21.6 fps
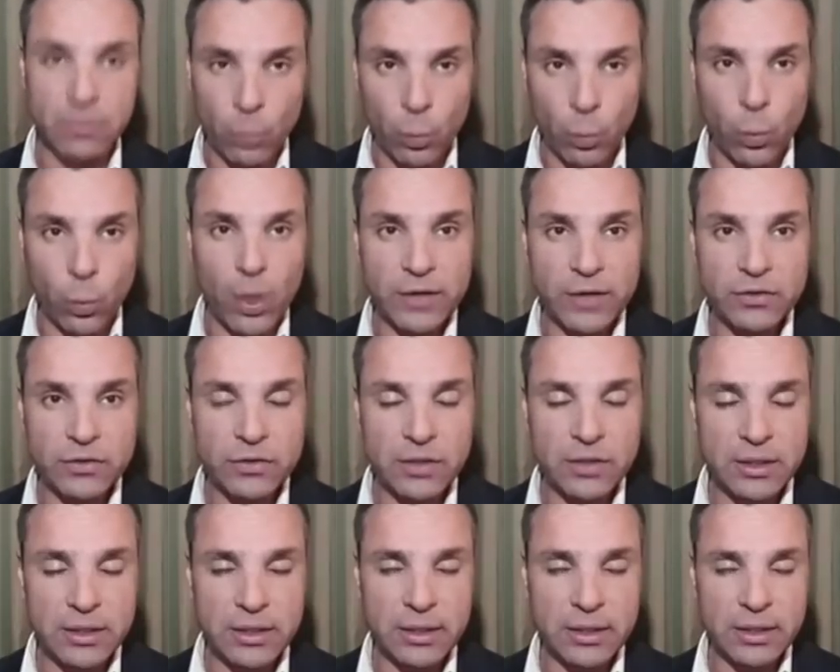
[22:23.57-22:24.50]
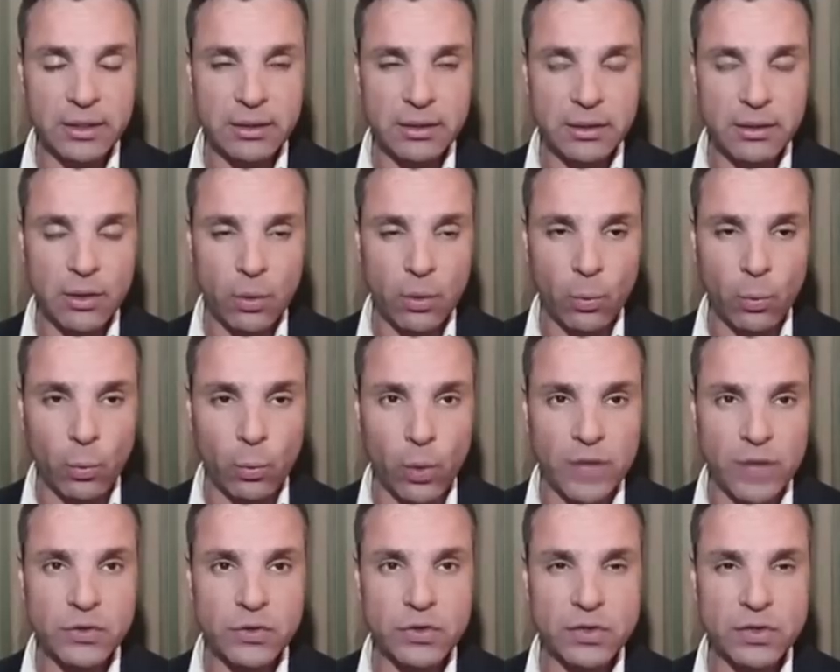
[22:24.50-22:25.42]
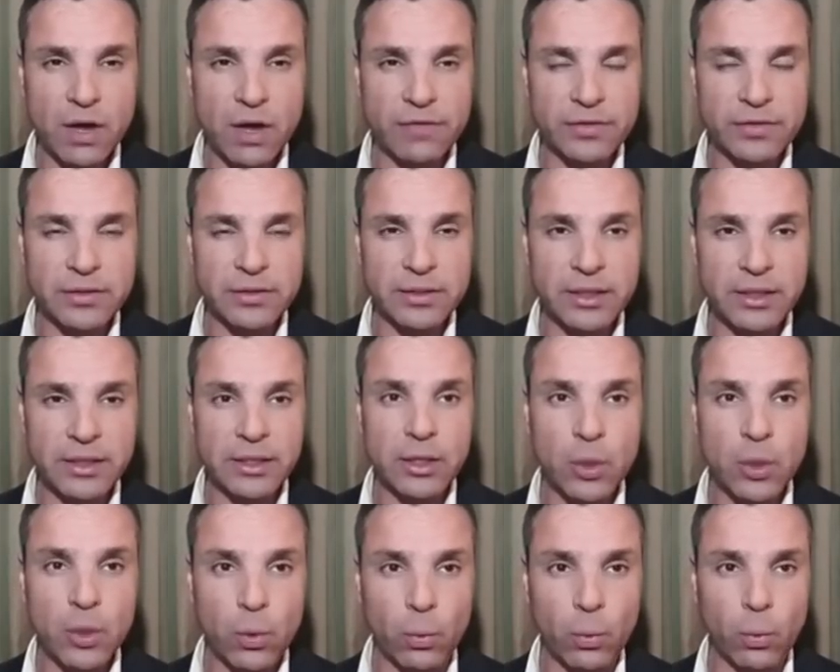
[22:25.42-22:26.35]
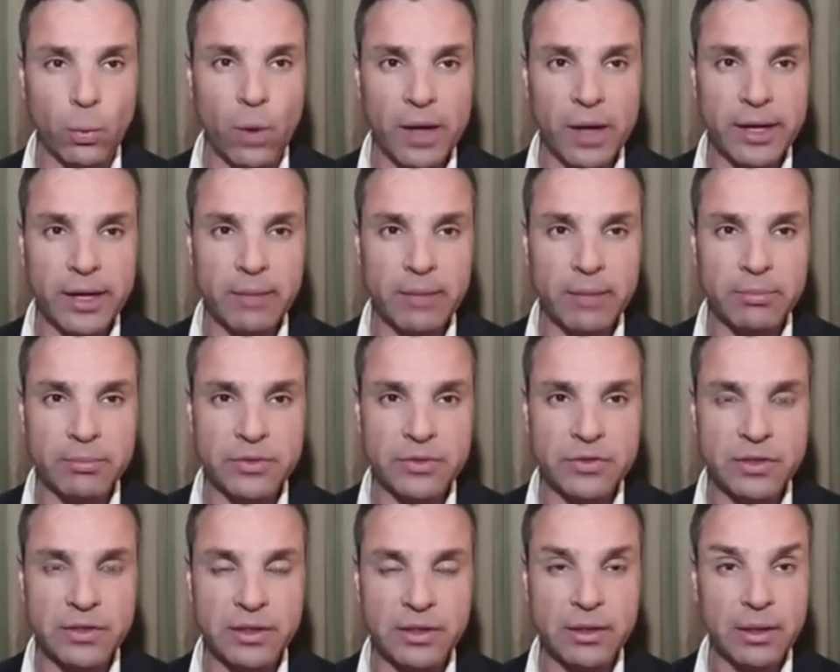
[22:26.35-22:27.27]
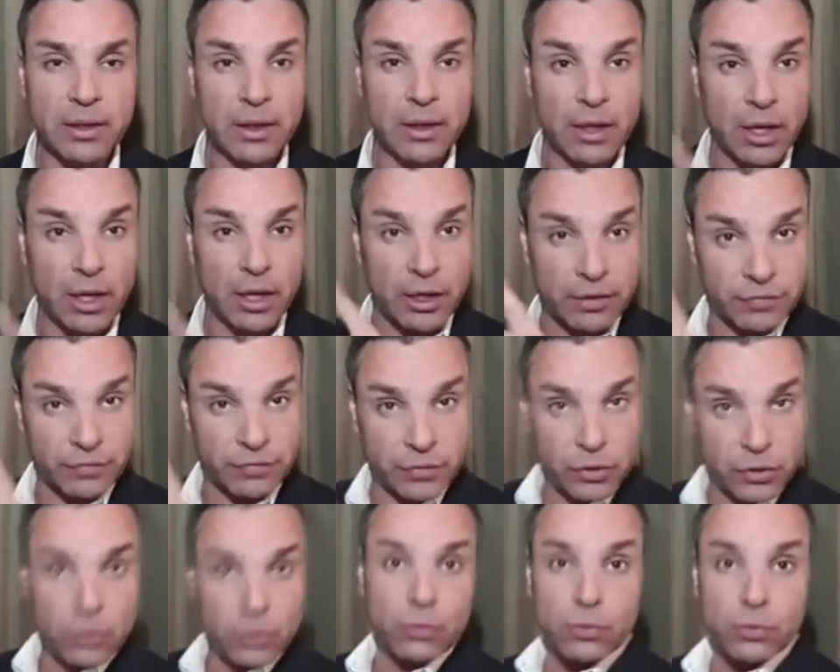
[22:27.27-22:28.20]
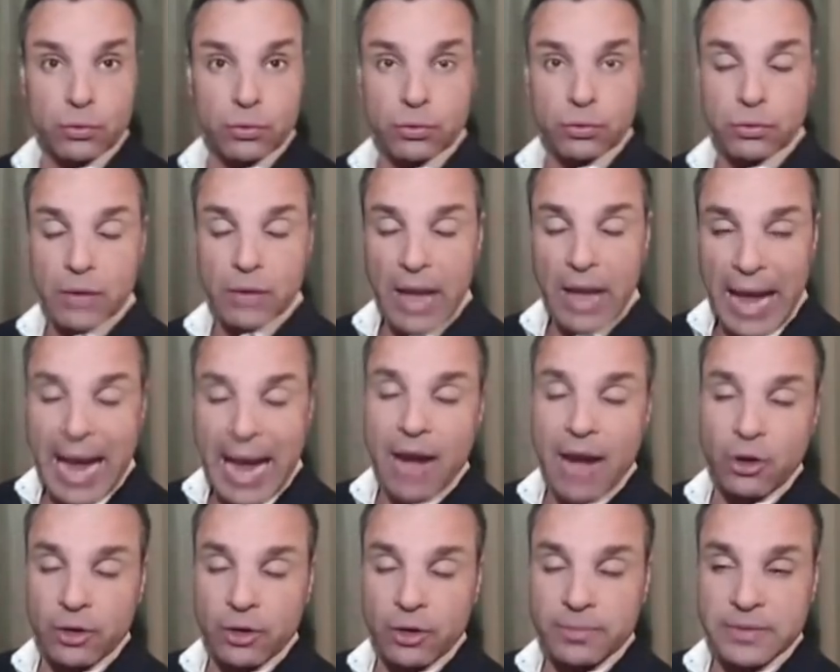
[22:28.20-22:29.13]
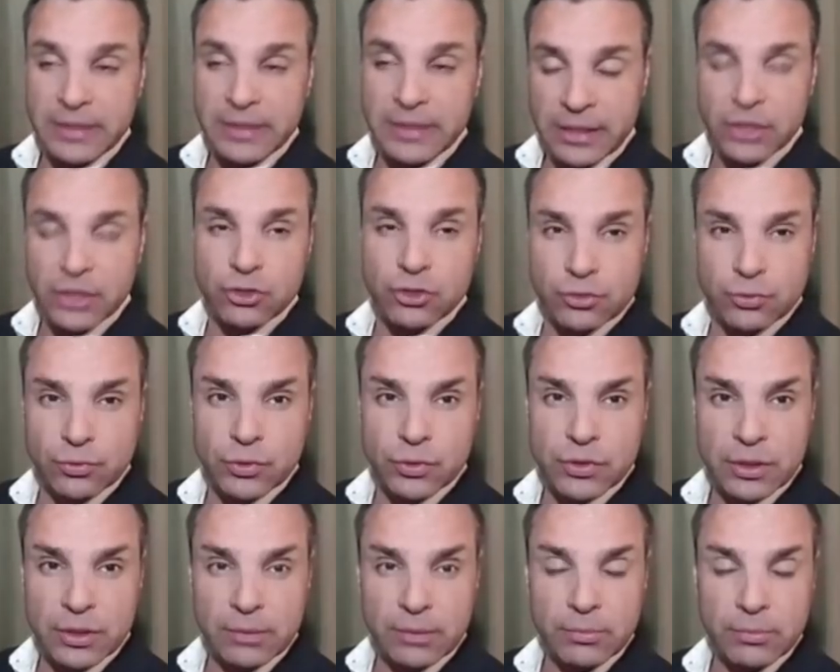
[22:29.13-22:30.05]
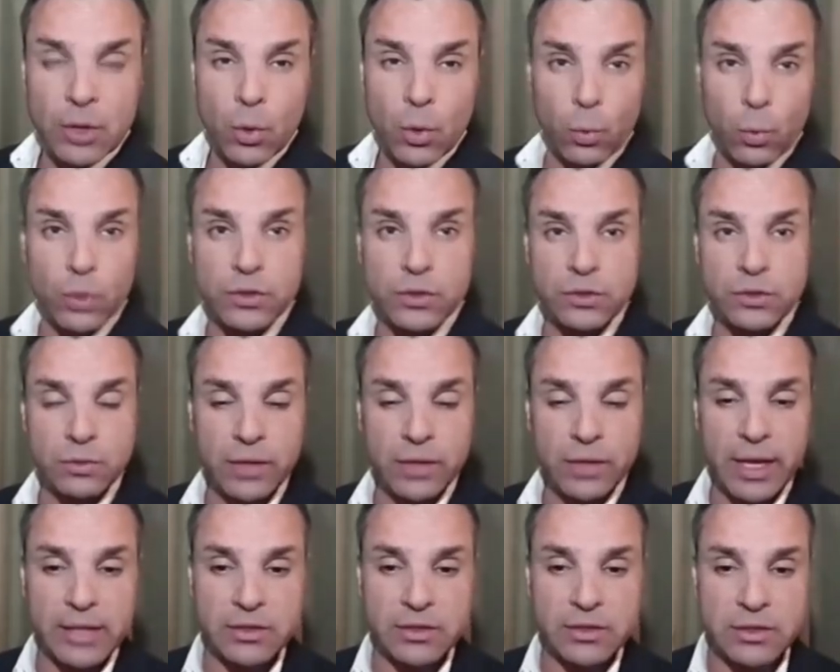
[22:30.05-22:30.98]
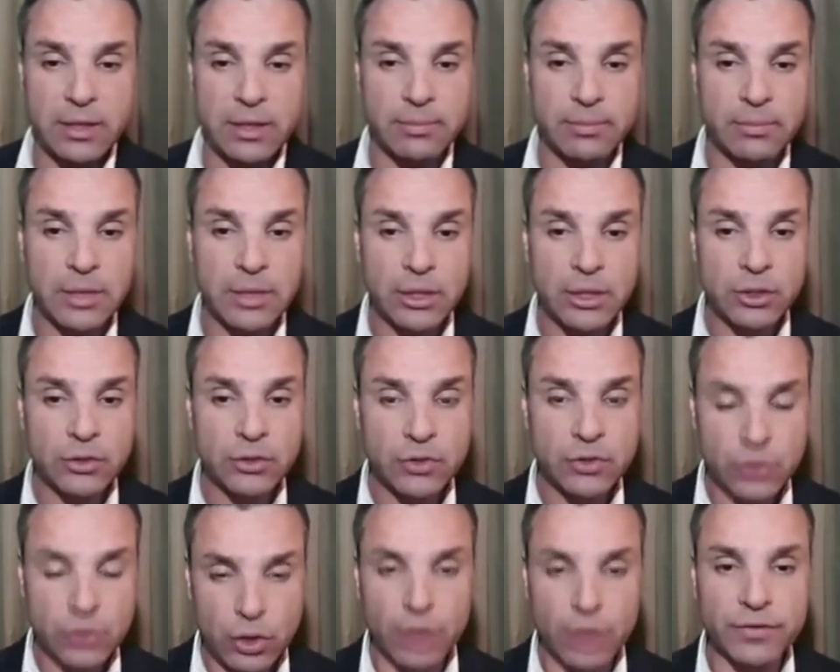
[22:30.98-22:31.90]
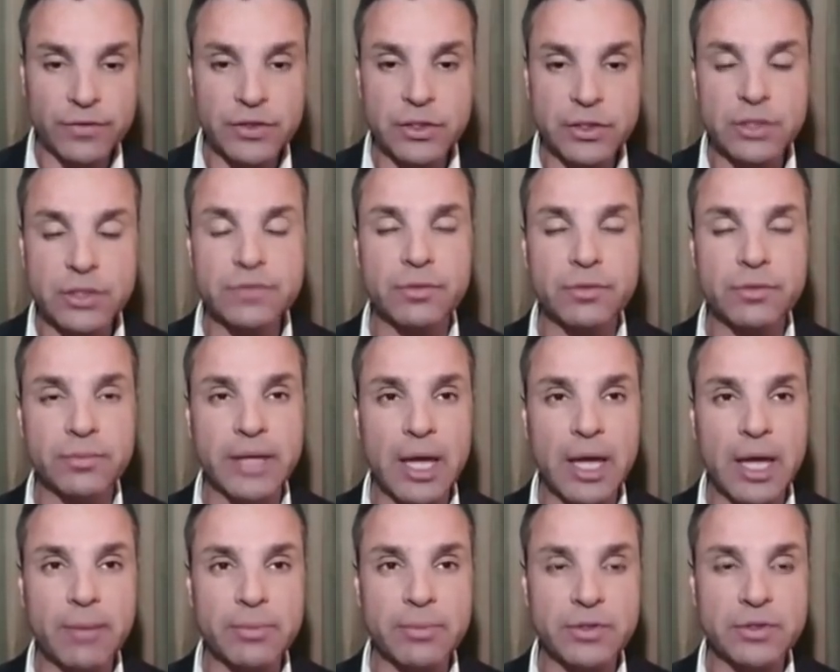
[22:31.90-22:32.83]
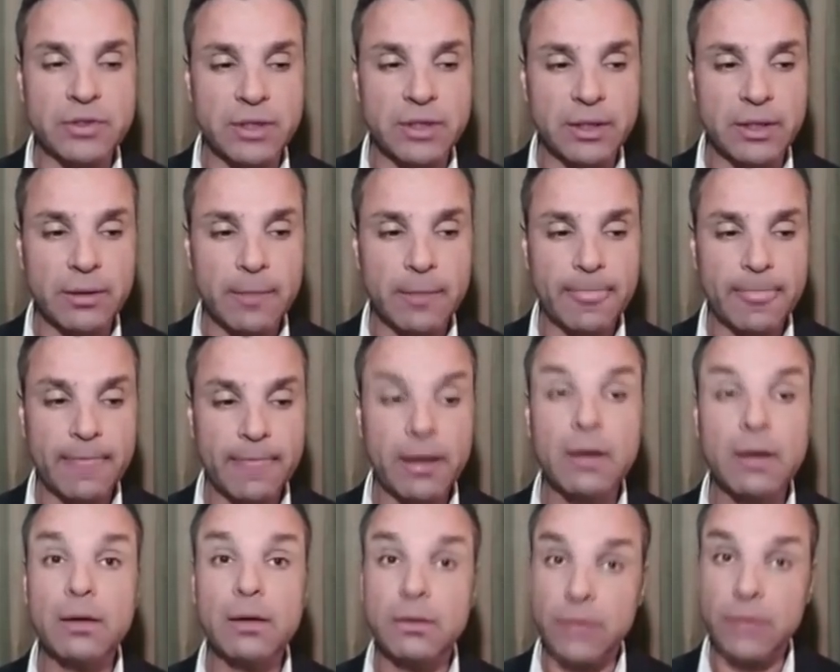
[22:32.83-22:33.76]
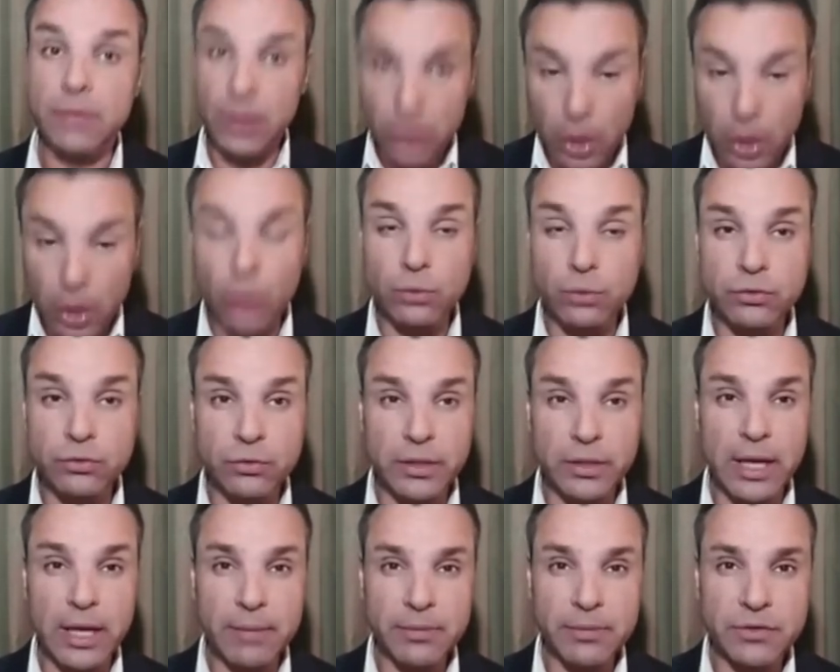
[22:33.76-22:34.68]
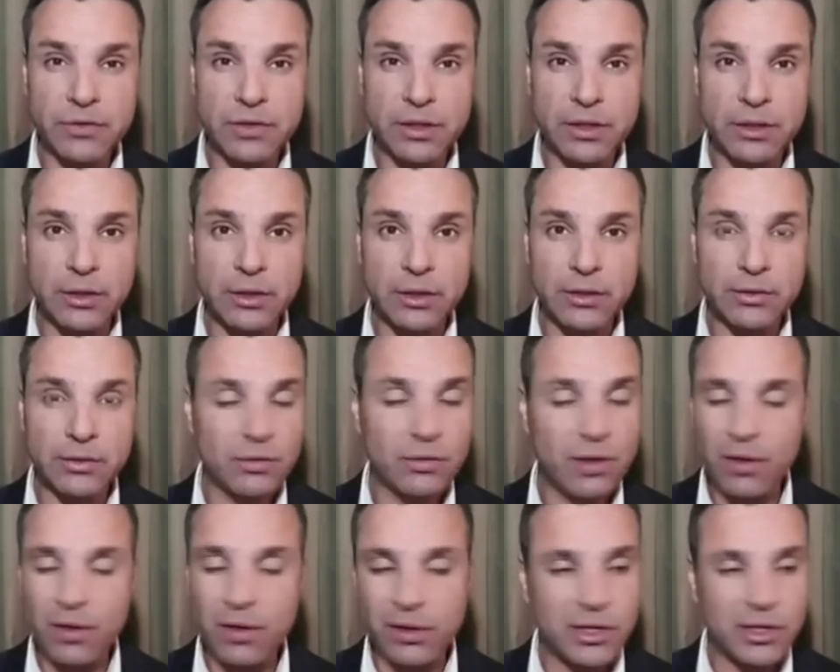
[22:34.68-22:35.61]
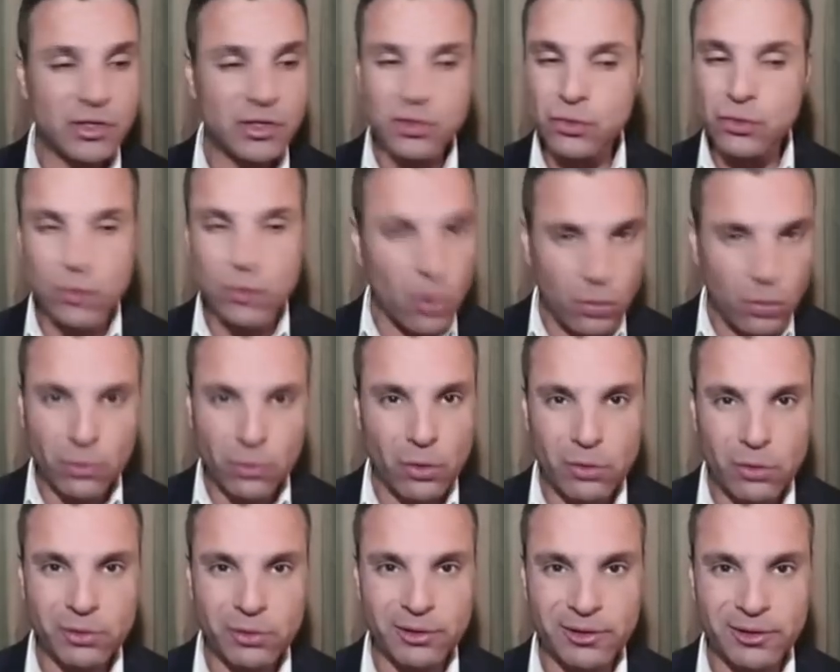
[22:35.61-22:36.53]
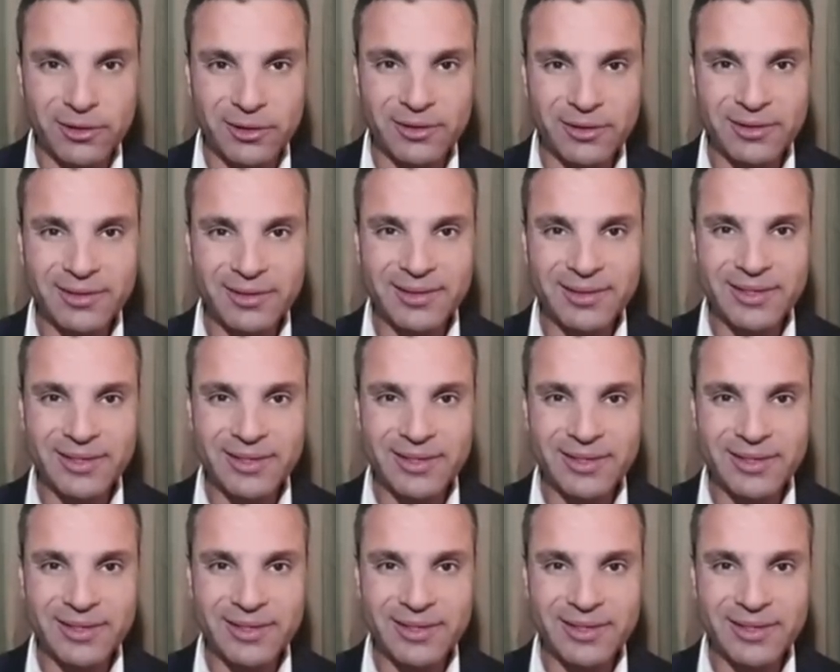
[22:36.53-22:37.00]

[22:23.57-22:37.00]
One city, one sovereignty, one embassy. And if you Arabs in East Jerusalem wants to get some services from the embassy, then go to the embassy. There is no longer